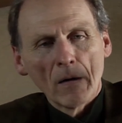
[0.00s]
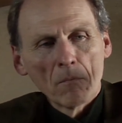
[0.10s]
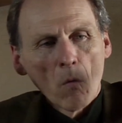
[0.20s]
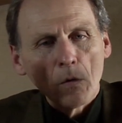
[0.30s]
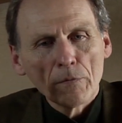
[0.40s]

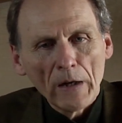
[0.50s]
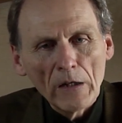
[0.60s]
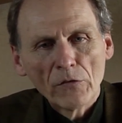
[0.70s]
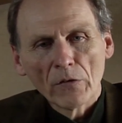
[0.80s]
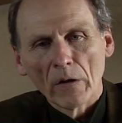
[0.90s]

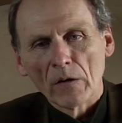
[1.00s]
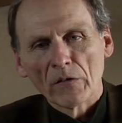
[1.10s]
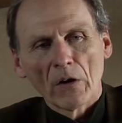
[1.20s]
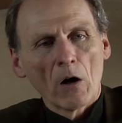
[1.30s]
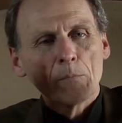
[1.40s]

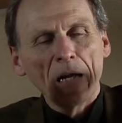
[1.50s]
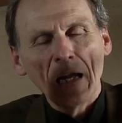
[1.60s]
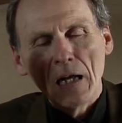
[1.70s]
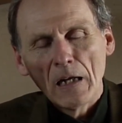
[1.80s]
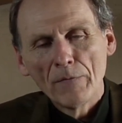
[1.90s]
motivations and our
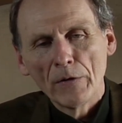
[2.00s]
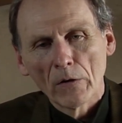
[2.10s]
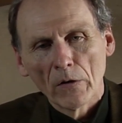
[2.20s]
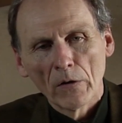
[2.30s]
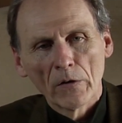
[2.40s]

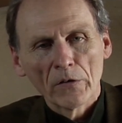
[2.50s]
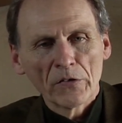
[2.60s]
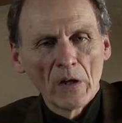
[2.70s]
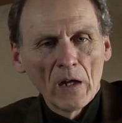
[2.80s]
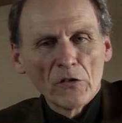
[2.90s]

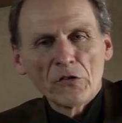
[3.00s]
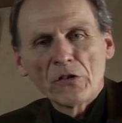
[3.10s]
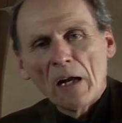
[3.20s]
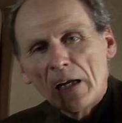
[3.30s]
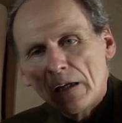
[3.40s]
behaviors
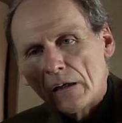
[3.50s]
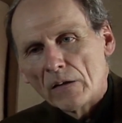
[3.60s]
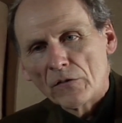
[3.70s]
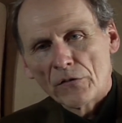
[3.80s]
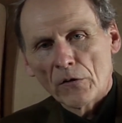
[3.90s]

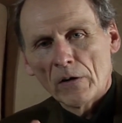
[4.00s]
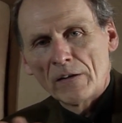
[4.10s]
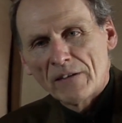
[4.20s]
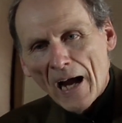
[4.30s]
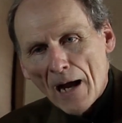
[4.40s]
change. They're
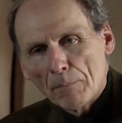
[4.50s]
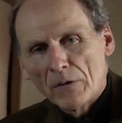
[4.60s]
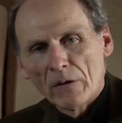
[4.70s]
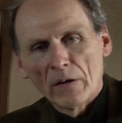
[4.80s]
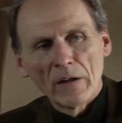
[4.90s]

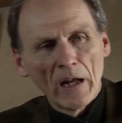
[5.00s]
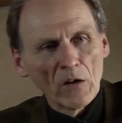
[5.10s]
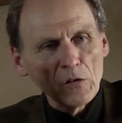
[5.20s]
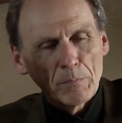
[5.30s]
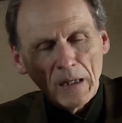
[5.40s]
adapted
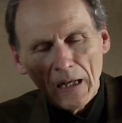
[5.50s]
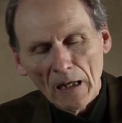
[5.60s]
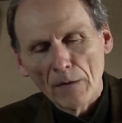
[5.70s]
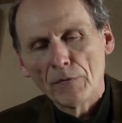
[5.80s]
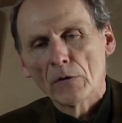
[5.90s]
as
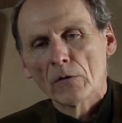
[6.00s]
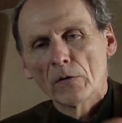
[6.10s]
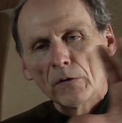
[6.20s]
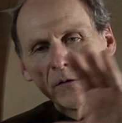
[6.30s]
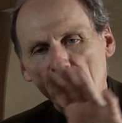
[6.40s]

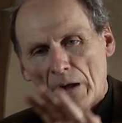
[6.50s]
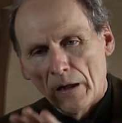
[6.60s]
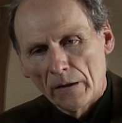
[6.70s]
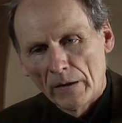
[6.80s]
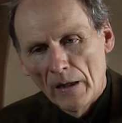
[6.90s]
behaviors
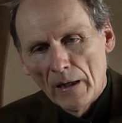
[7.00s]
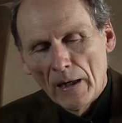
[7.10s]
and